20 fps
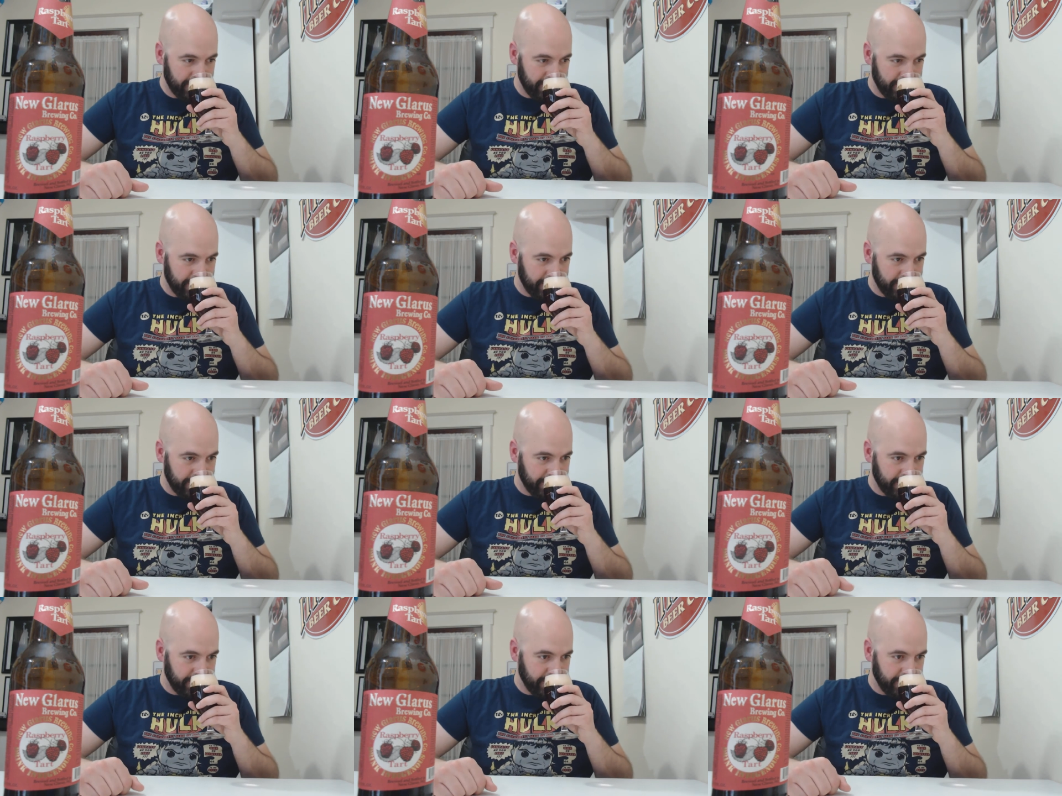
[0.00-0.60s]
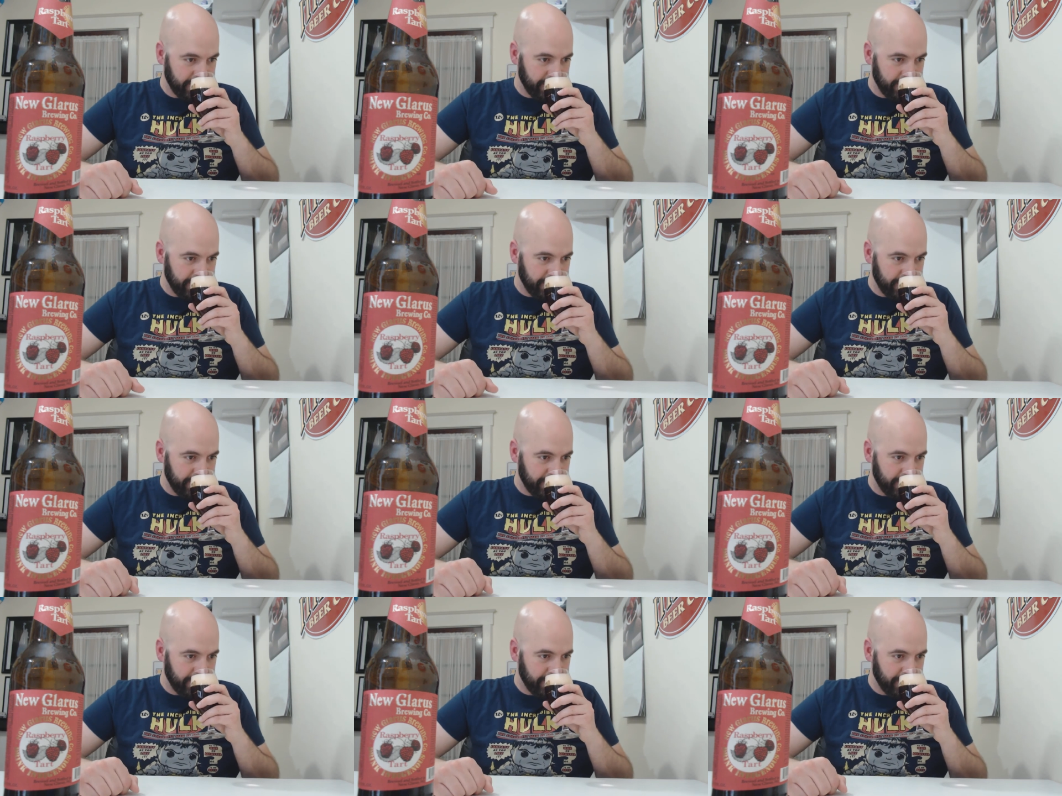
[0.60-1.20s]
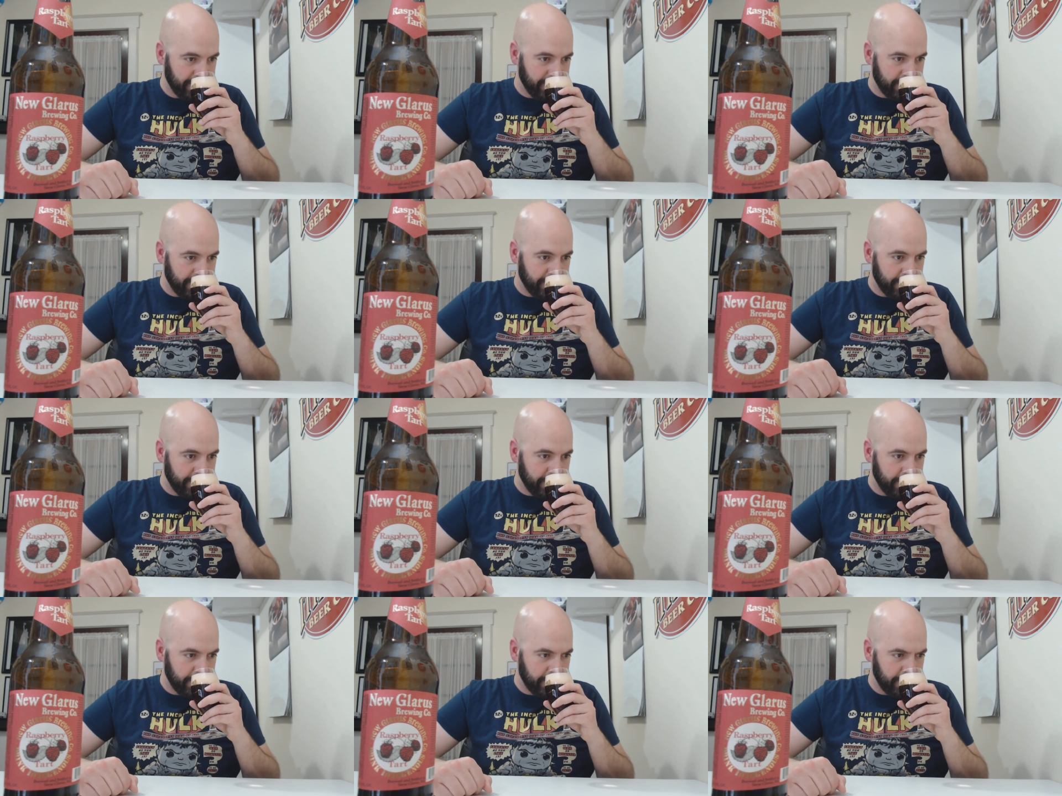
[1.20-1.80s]

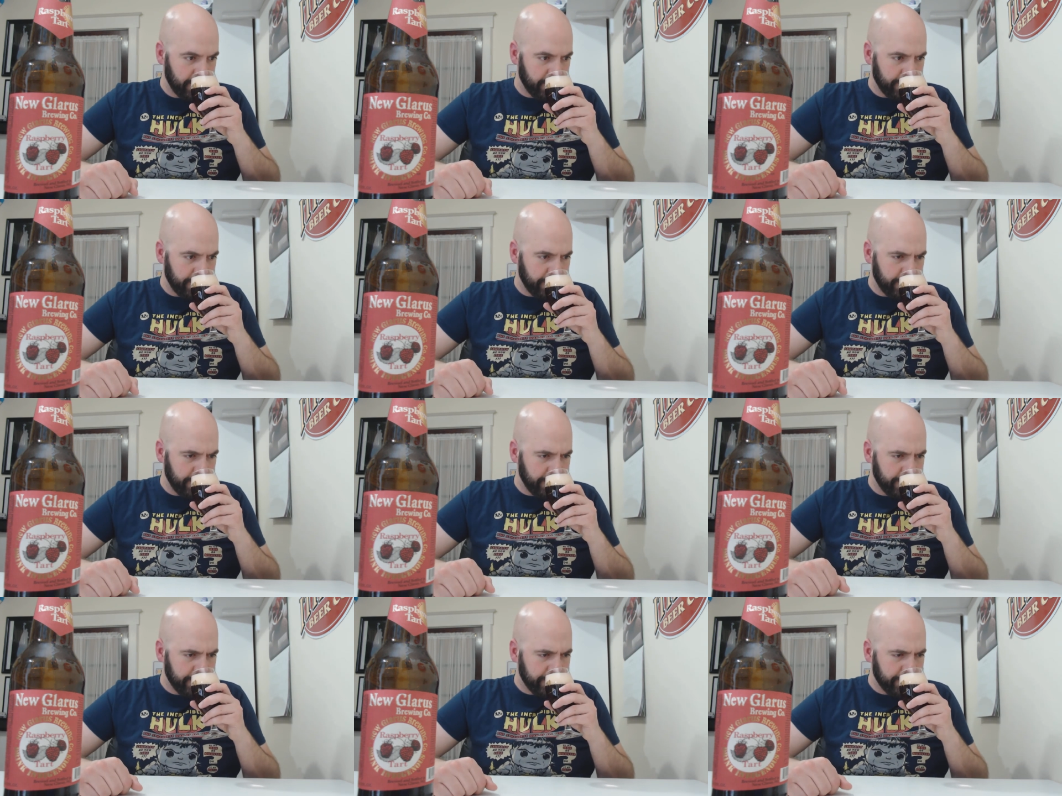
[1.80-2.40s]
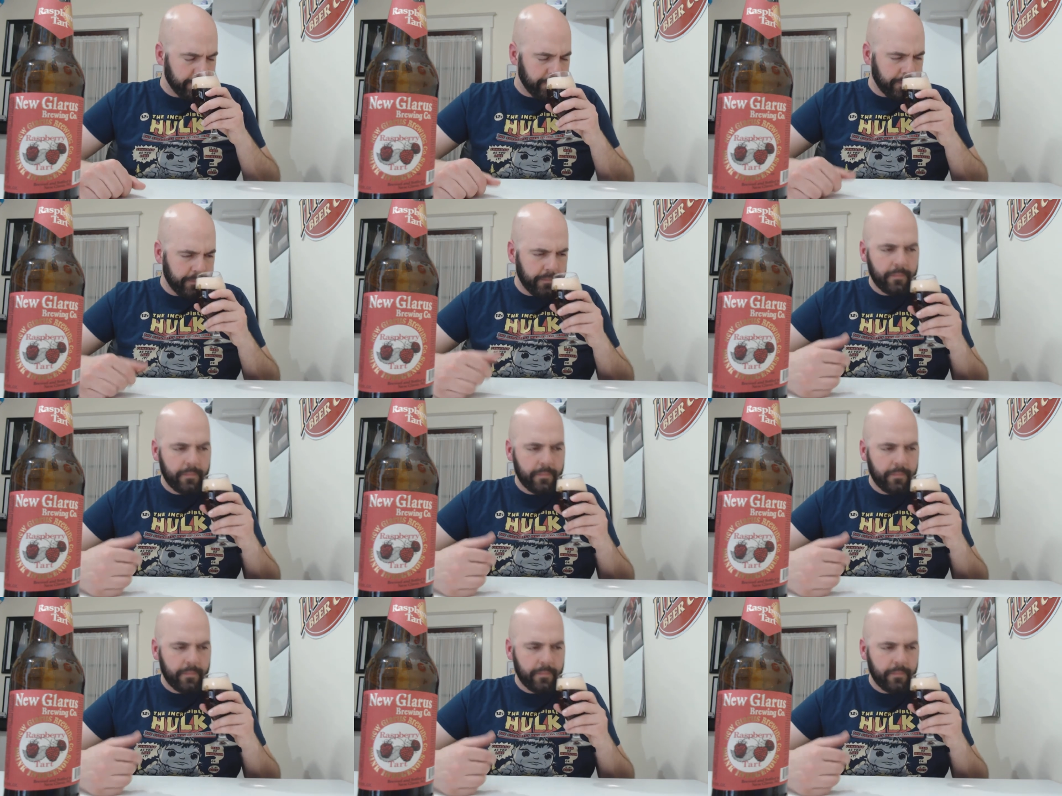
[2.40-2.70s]
No one is speaking in this clip.